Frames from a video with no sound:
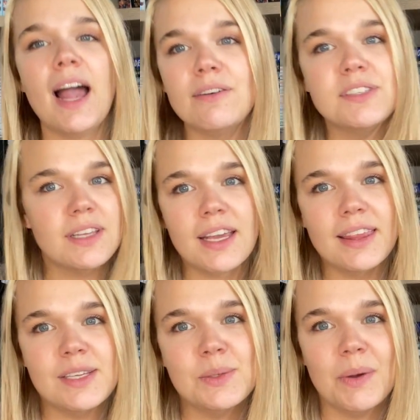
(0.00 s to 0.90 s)
to like
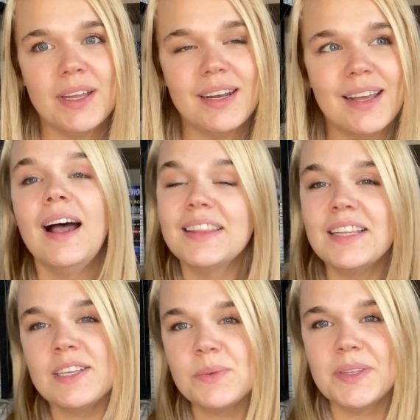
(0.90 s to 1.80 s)
this one. And the
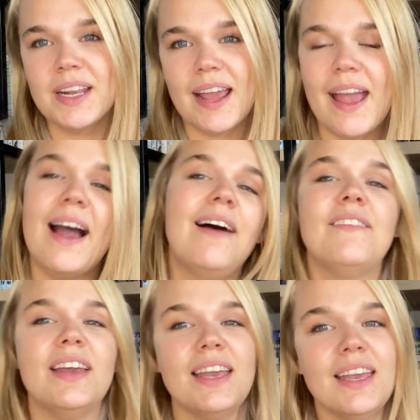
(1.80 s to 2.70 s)
last one that I have
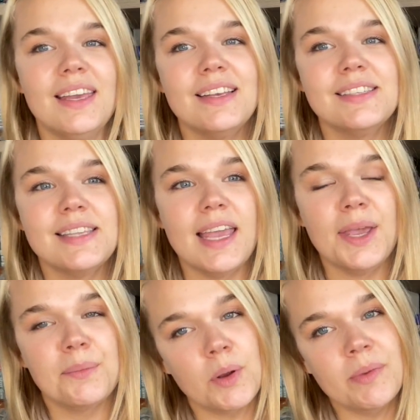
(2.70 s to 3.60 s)
is
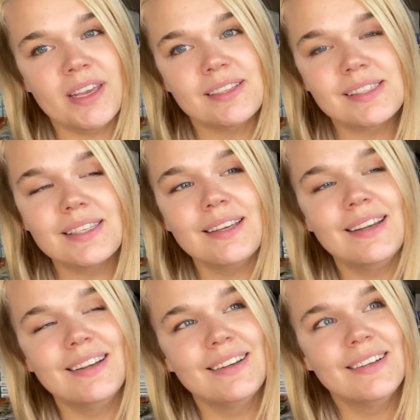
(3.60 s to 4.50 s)
a romance,
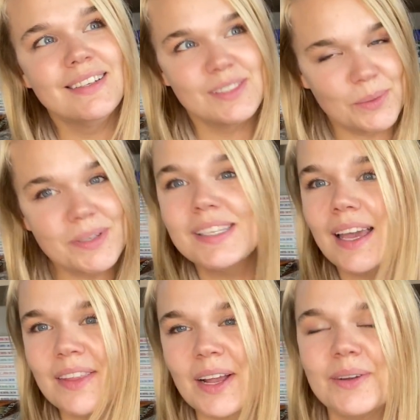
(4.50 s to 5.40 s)
so we'll see
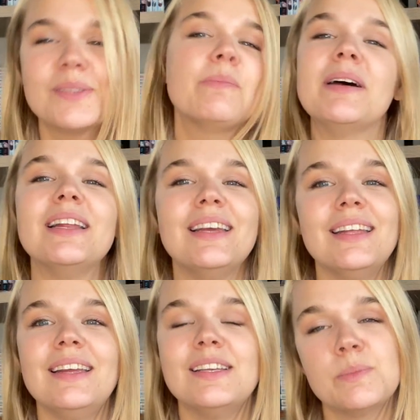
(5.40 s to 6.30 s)
how that goes, but
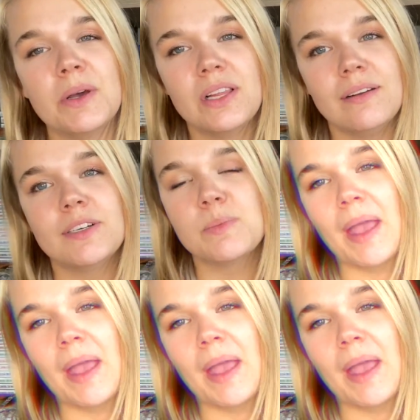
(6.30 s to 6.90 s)
it is Book Lovers by